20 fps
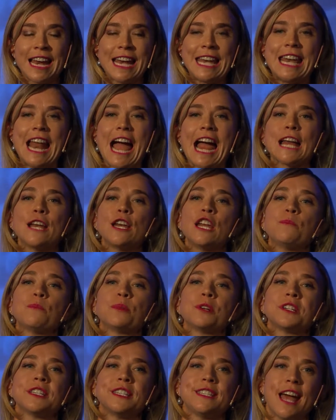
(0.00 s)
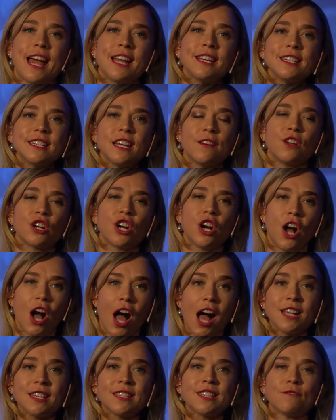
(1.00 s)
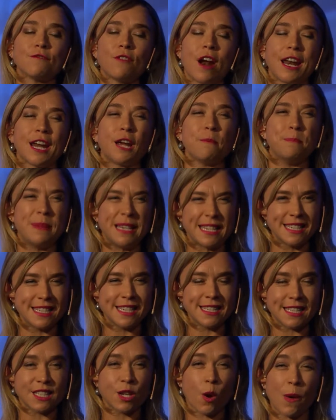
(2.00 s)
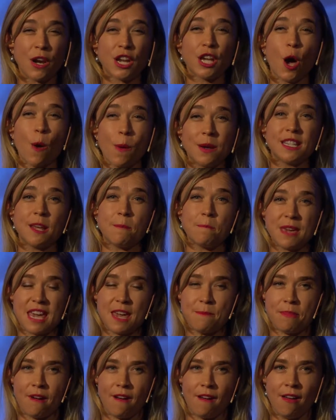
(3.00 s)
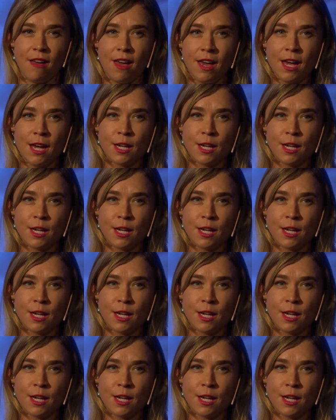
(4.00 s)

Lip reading: 90% of the cost of running a business is going to go into the people.